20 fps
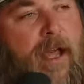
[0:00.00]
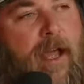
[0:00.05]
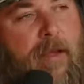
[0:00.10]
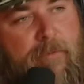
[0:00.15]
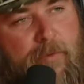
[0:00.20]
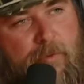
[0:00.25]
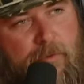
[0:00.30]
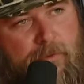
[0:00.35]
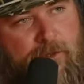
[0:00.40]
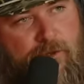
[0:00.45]
I
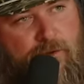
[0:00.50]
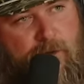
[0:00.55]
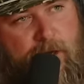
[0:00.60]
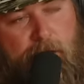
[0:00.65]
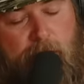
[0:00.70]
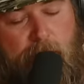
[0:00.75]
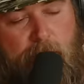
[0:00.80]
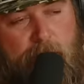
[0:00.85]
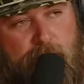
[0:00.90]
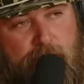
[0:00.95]
pulled the
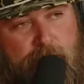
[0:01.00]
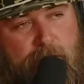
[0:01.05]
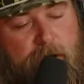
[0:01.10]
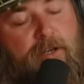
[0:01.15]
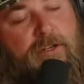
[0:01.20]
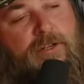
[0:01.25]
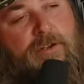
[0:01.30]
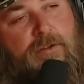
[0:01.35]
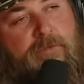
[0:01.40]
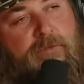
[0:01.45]
trigger,
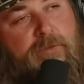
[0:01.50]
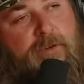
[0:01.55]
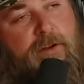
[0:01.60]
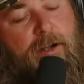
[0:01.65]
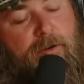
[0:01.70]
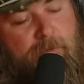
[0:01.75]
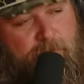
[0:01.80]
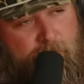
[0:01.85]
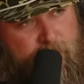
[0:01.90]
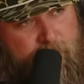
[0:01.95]
shot two foot
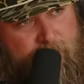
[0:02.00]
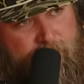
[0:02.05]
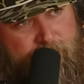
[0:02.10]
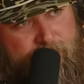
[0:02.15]
over it.